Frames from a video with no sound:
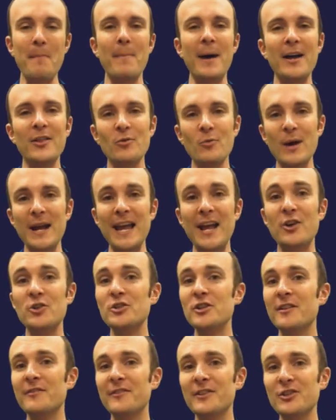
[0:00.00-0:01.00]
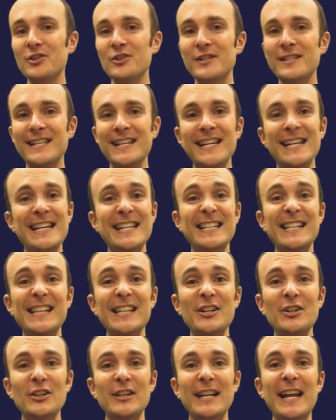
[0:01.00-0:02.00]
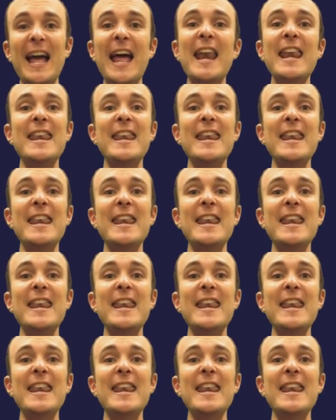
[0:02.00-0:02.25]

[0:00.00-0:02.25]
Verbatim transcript: By the way, energy efficiency is clearly